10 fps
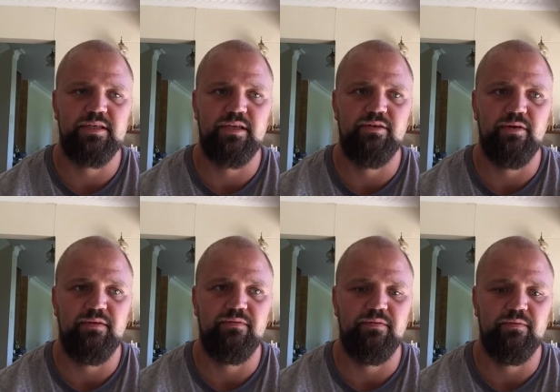that you have,
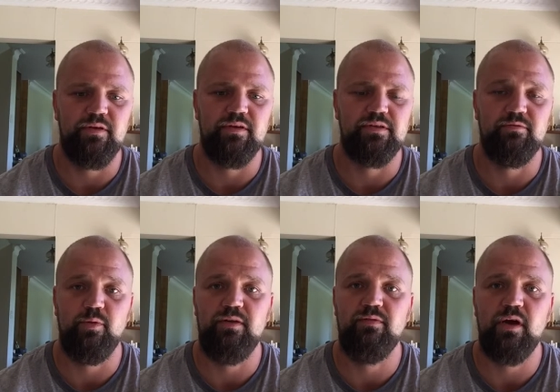you know,
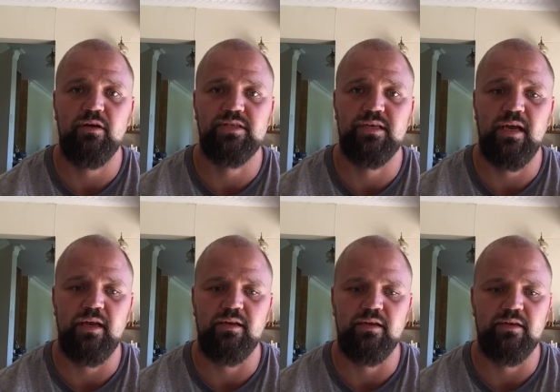24 hours a day,
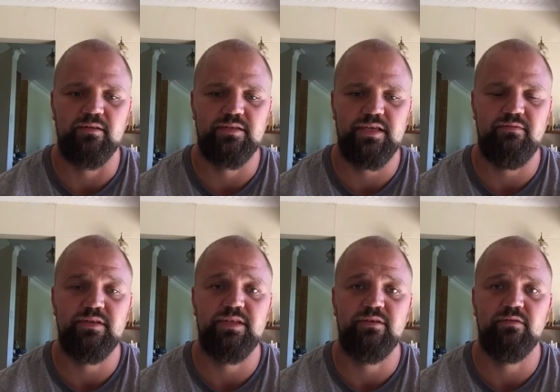and
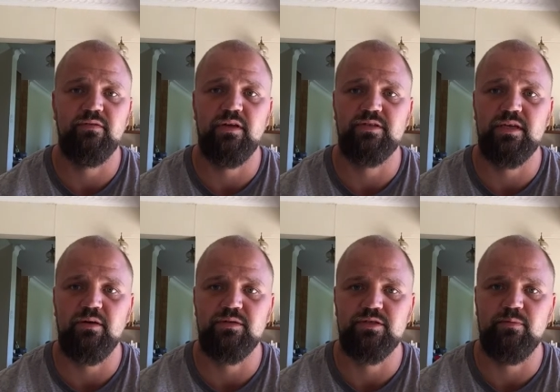17 of those
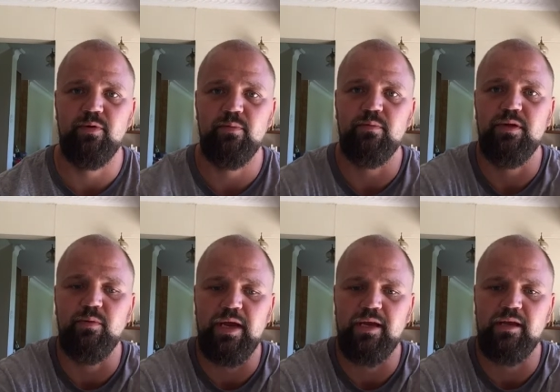hours are probably
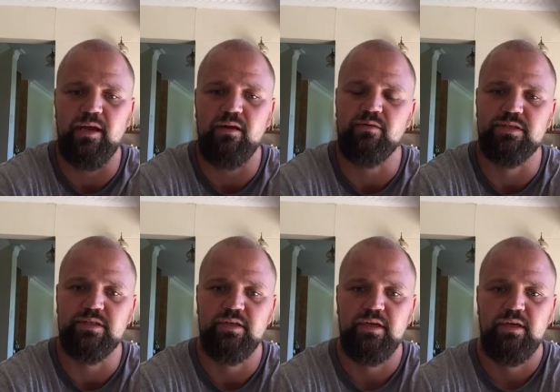waking hours.
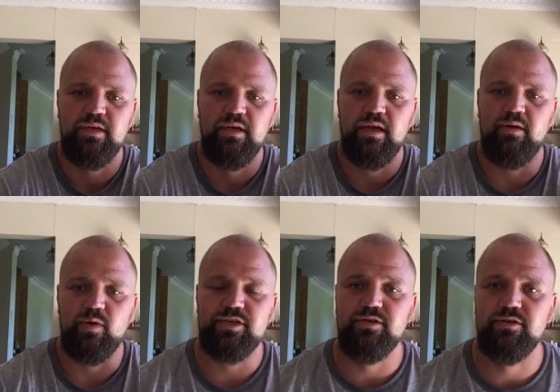And
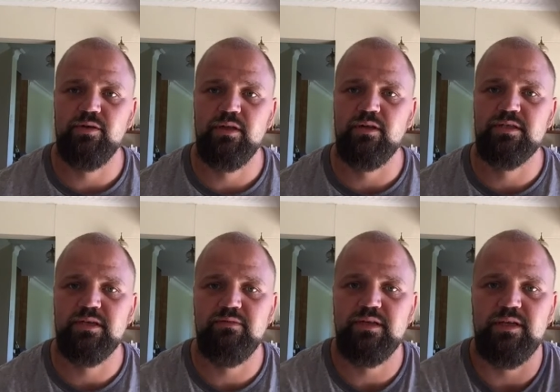what you do in those
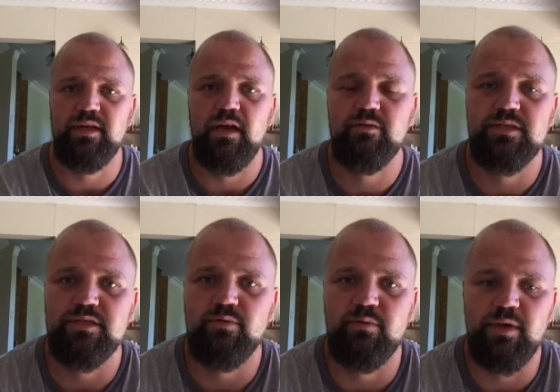17 hours
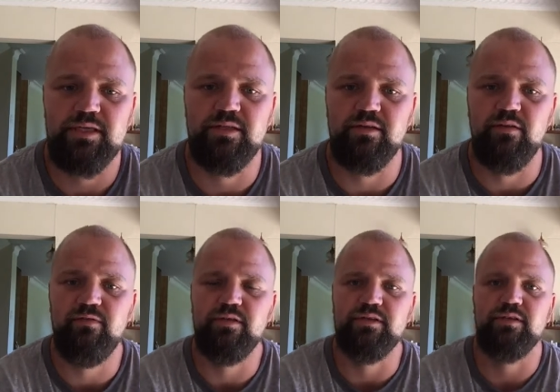is what makes the
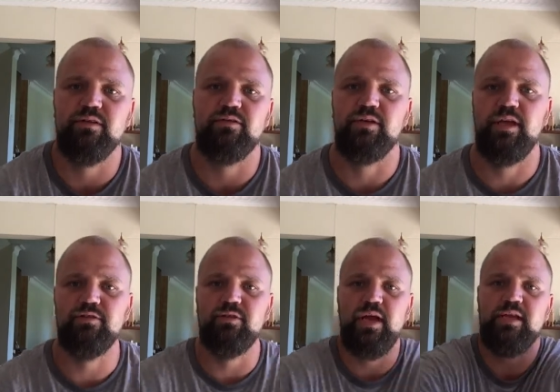difference, you know, to get
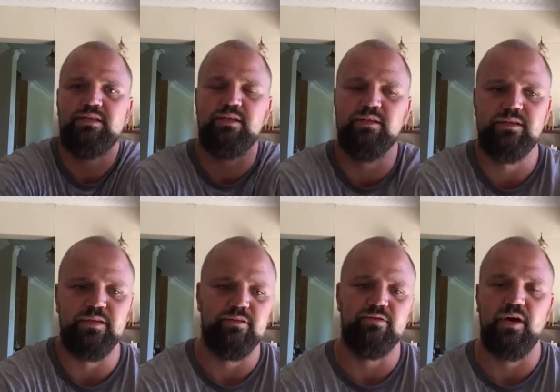your hands dirty,
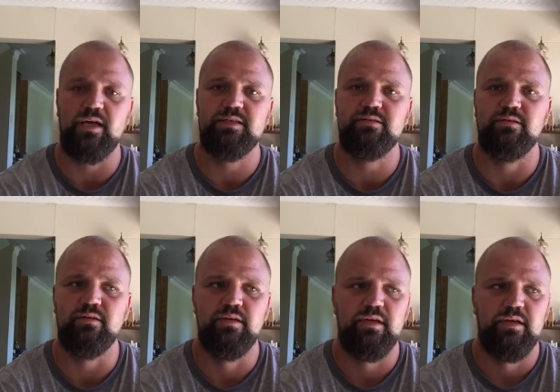to hustle,
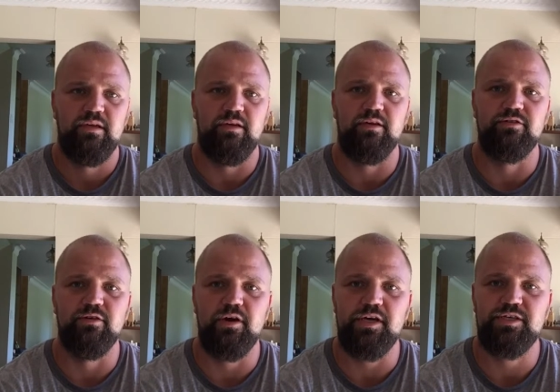you know, to
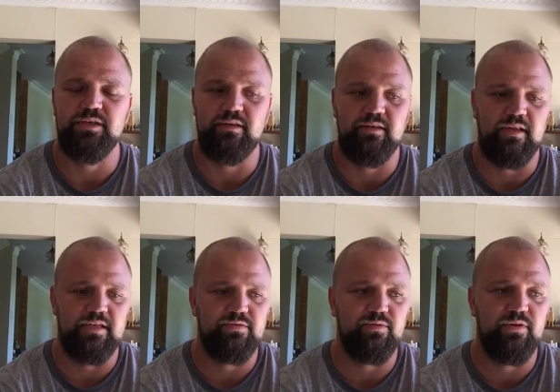crush it. And
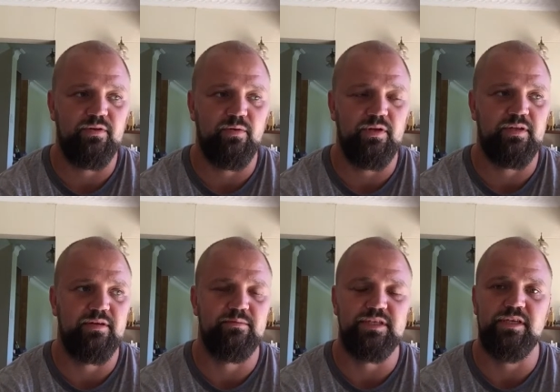that's all, all the
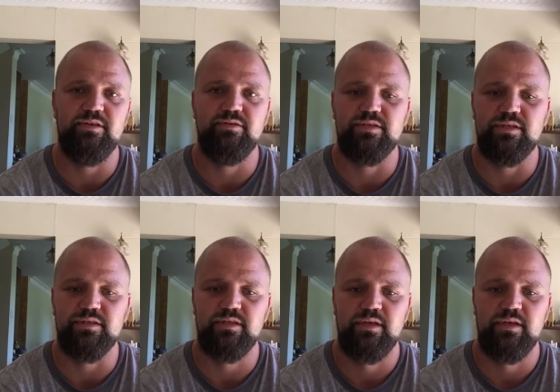terms he uses.